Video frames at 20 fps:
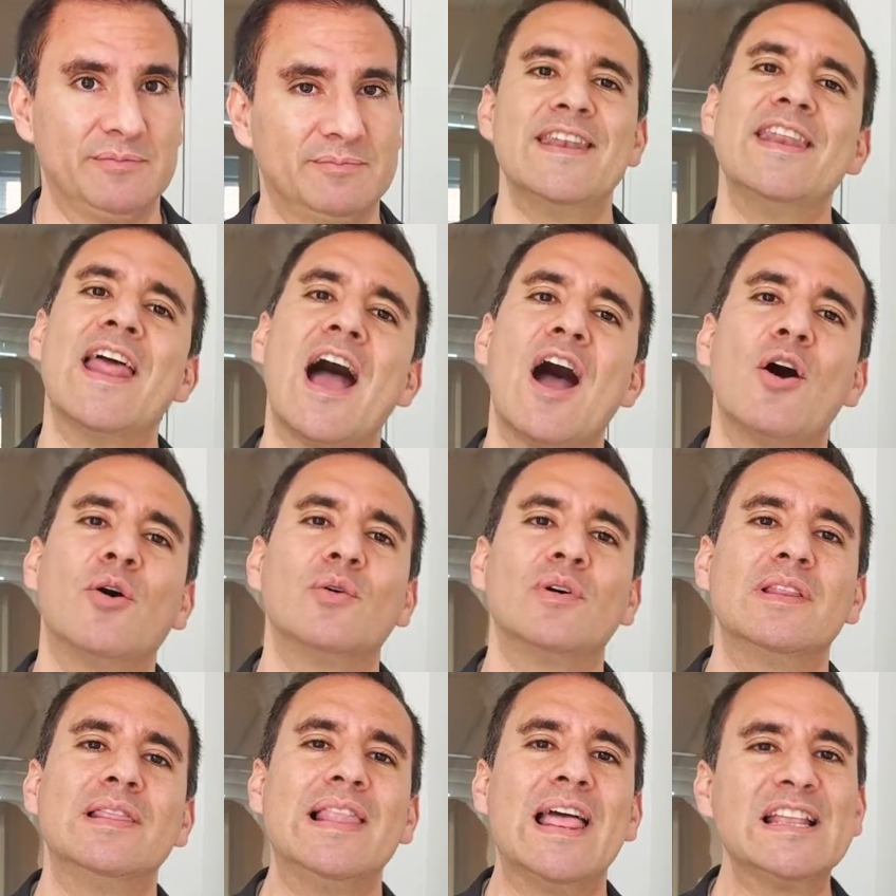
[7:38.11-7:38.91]
Now,
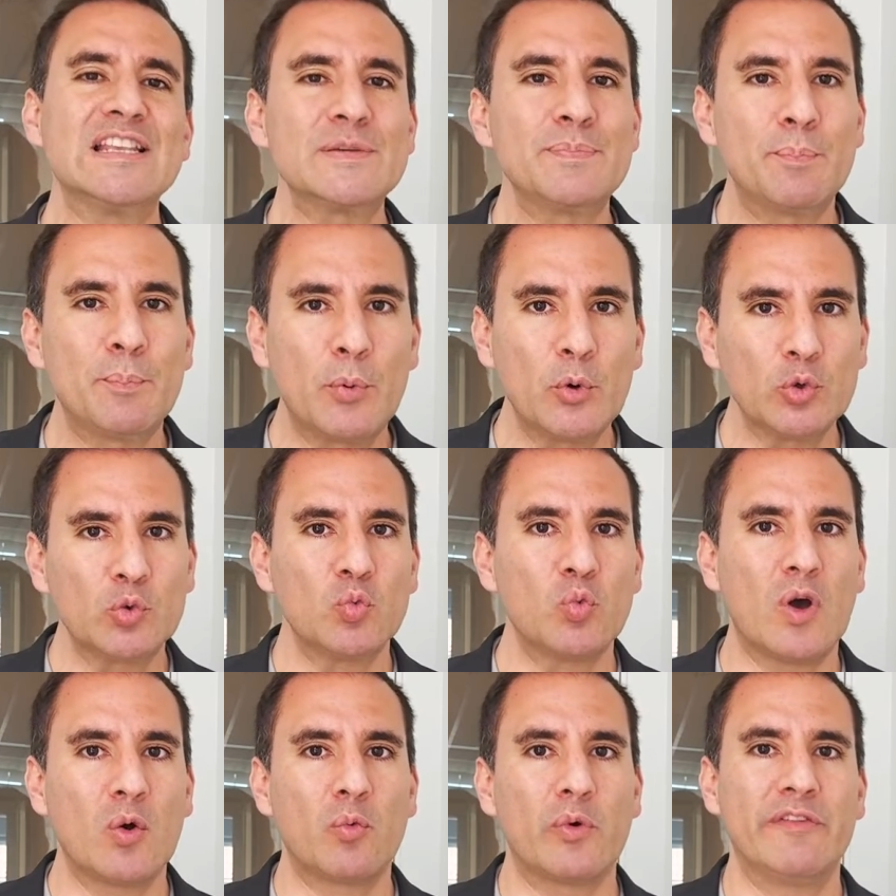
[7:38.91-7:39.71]
let's put
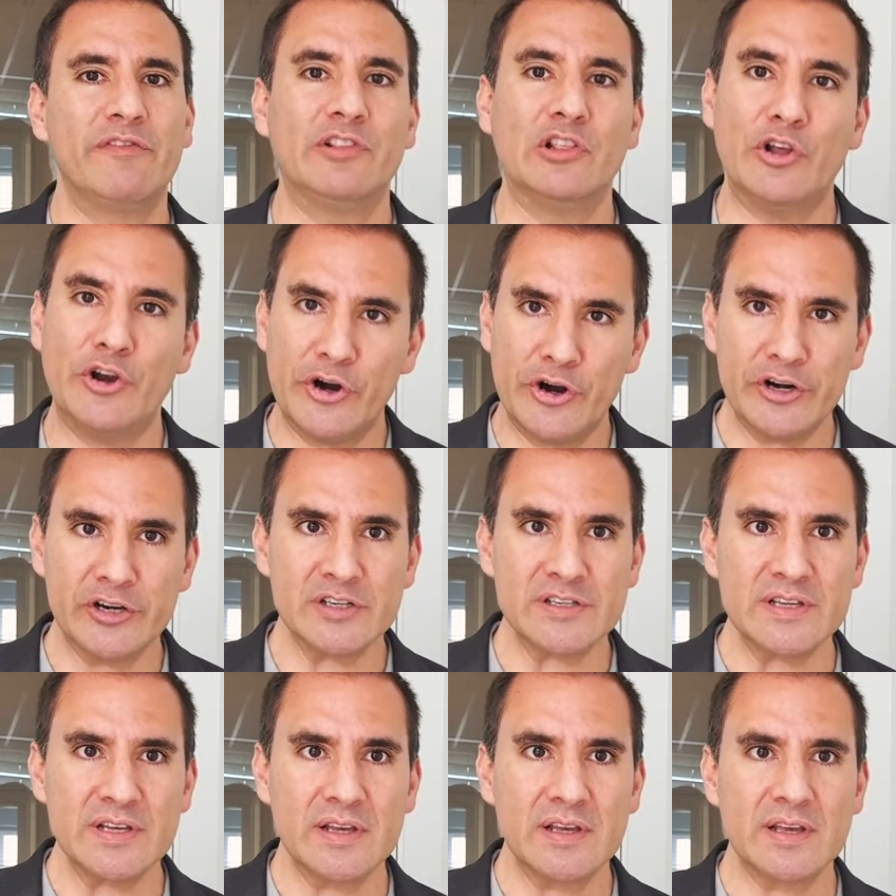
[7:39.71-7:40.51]
what we've
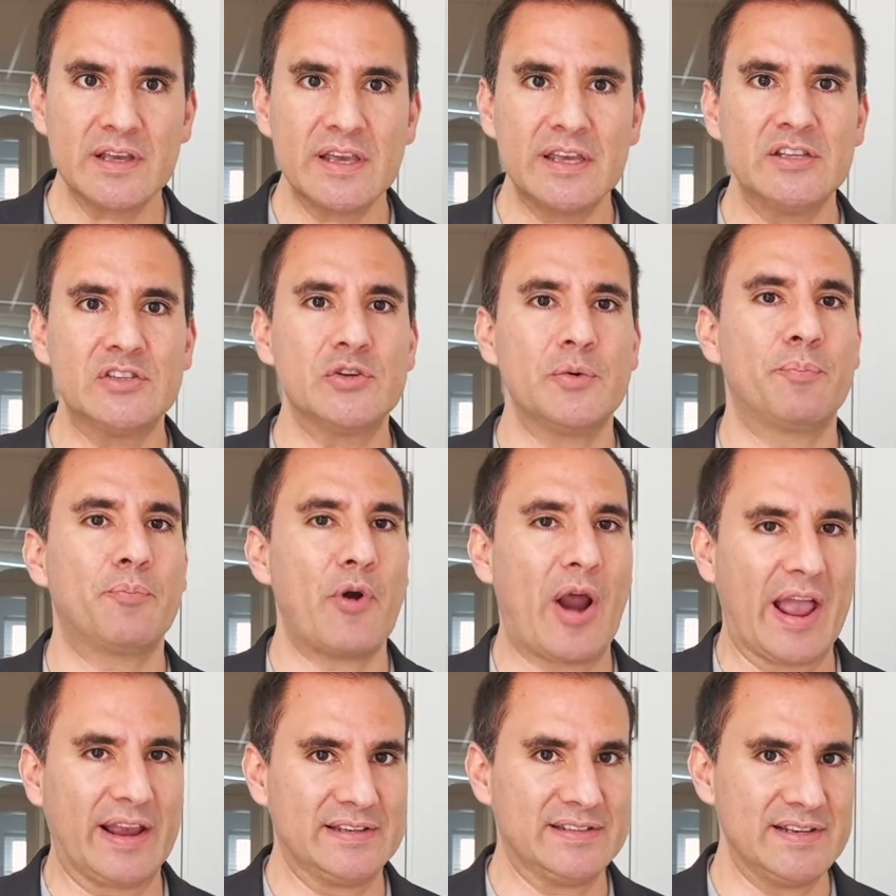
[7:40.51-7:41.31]
learned into
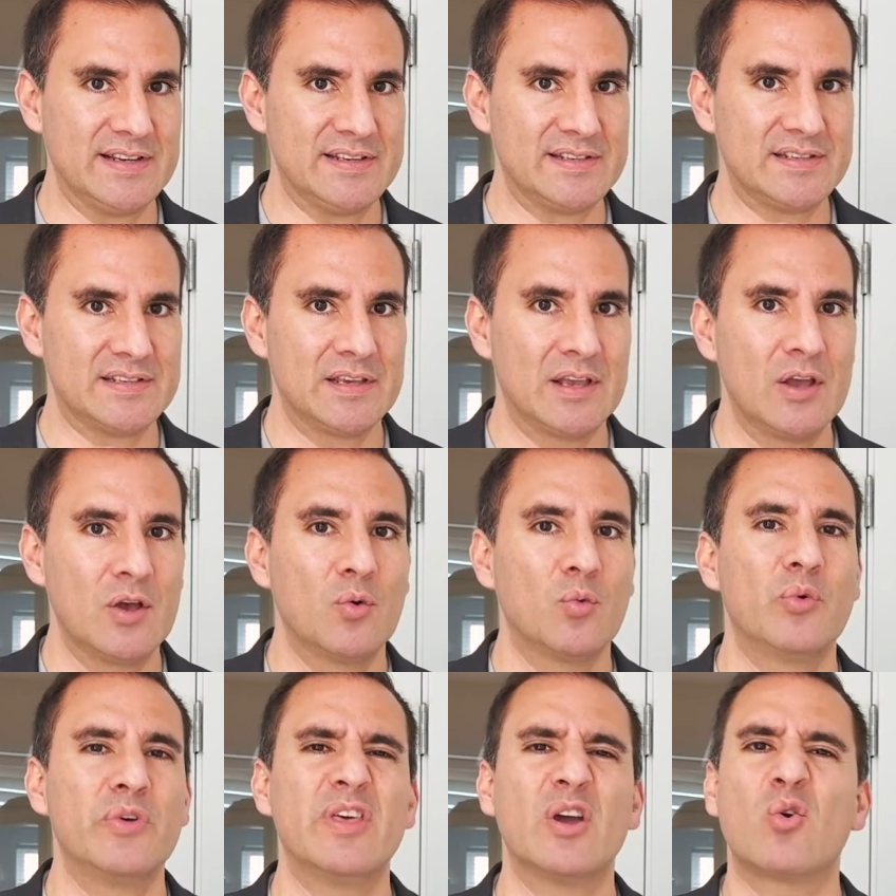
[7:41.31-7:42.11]
practice
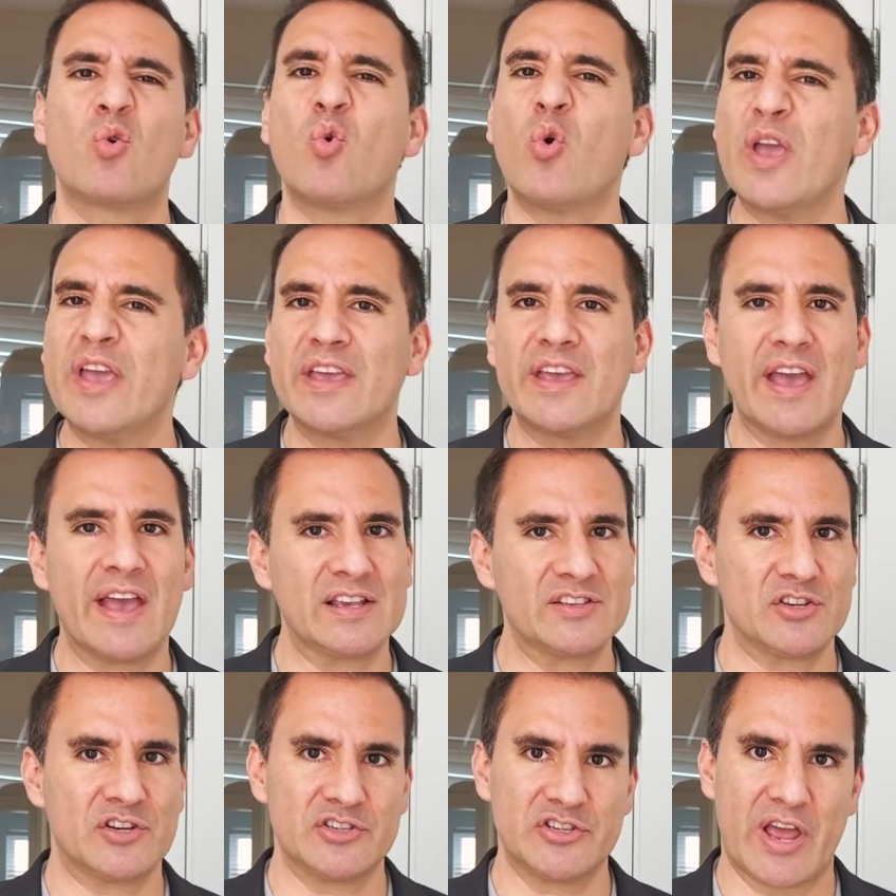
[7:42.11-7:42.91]
with a quick
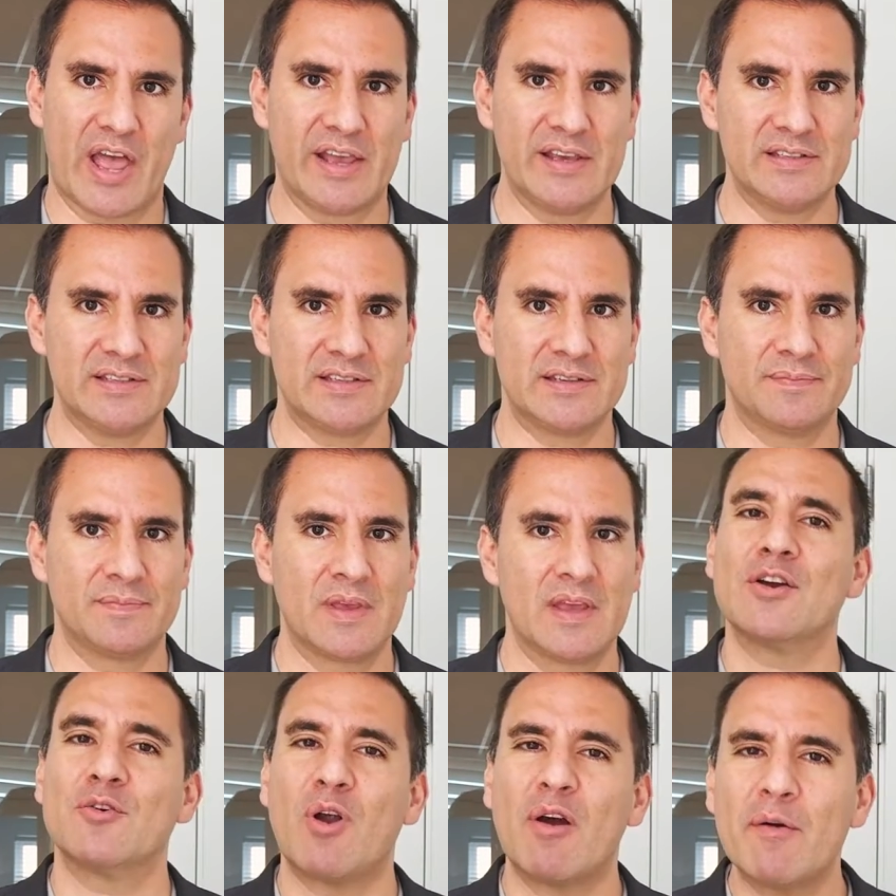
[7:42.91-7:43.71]
exercise.
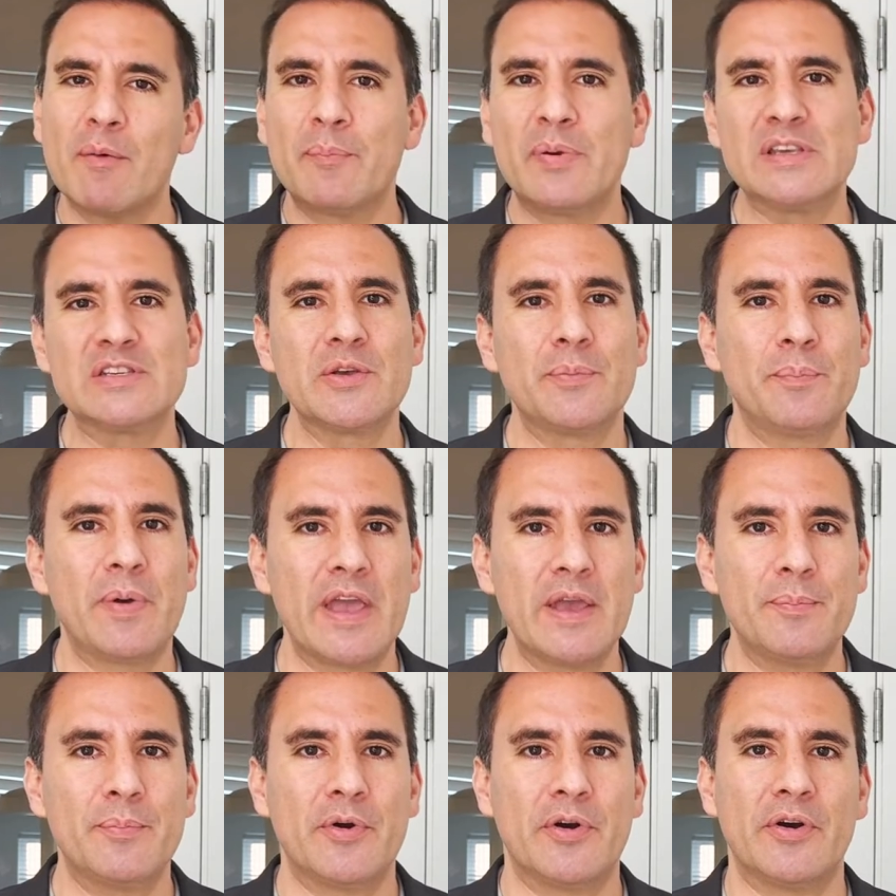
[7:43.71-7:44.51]
Grab a piece of
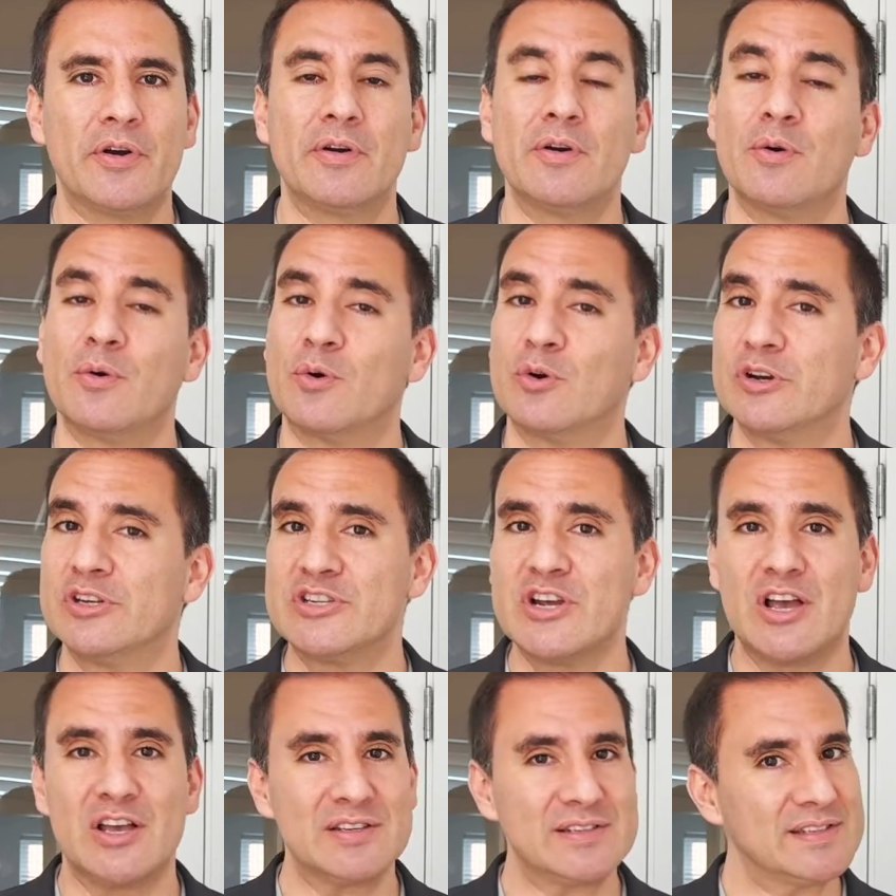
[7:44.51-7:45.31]
paper or
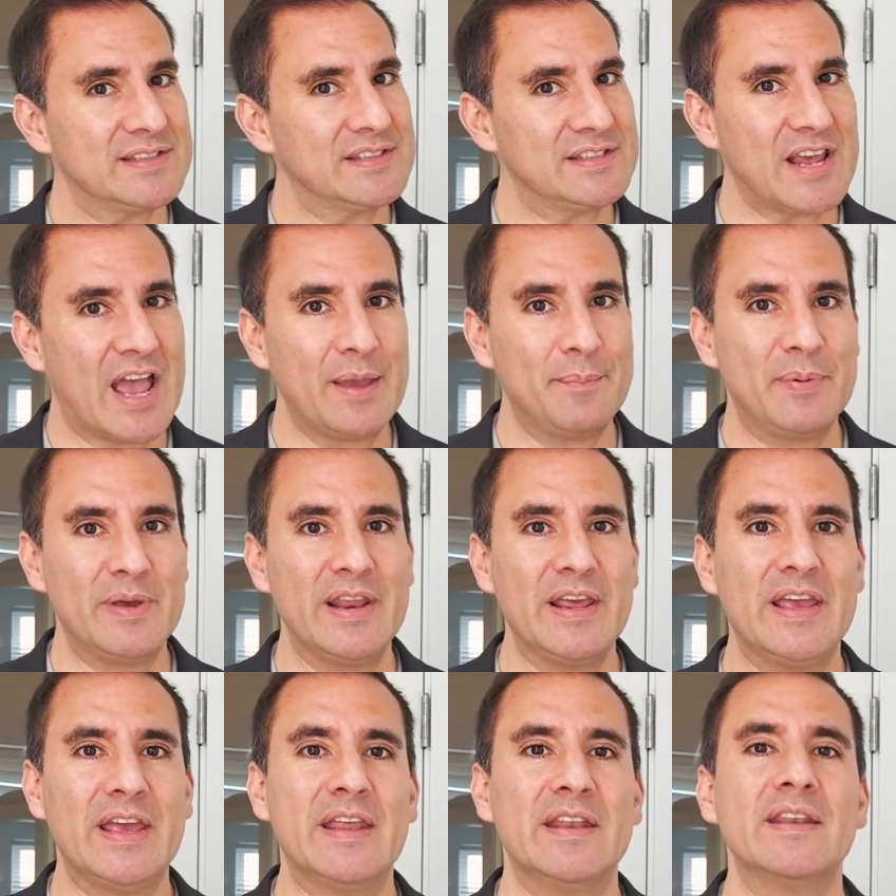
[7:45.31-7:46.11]
just type it
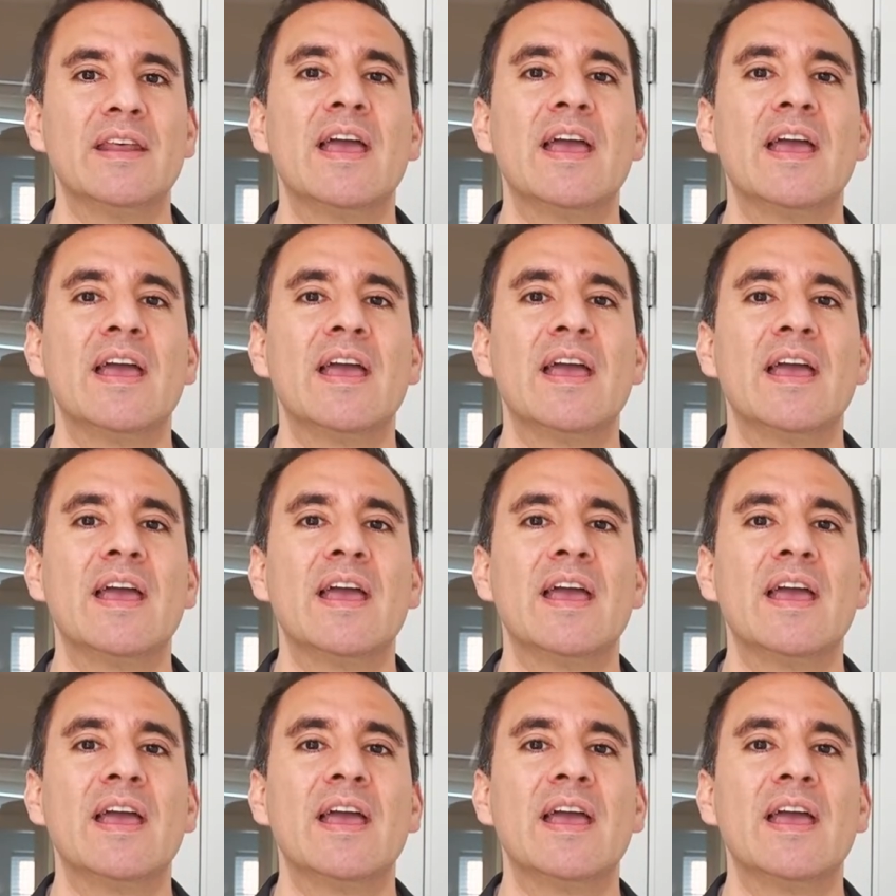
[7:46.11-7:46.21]
in